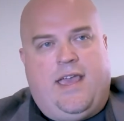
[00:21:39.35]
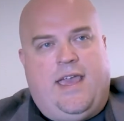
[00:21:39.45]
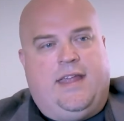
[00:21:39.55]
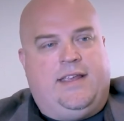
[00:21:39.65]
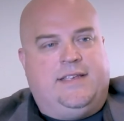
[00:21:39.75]

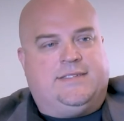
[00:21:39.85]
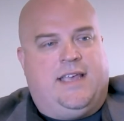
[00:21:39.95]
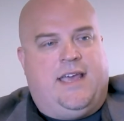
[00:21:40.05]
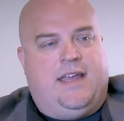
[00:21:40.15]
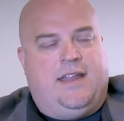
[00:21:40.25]
And he
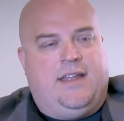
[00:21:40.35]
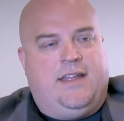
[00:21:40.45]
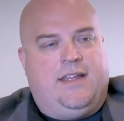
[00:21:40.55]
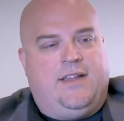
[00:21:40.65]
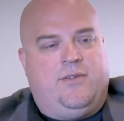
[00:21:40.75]
said,
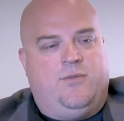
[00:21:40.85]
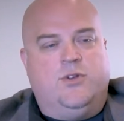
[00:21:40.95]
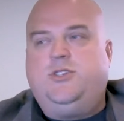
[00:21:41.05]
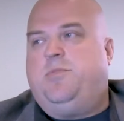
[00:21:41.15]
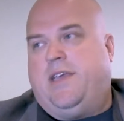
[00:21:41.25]

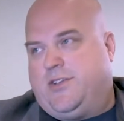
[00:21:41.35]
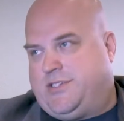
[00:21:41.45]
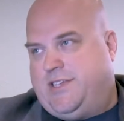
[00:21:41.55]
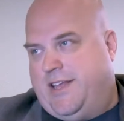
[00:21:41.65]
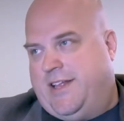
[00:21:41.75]
would you be
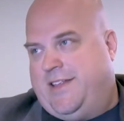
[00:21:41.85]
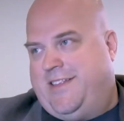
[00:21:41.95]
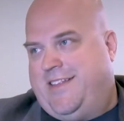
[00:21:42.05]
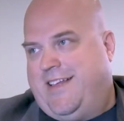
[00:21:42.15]
interested?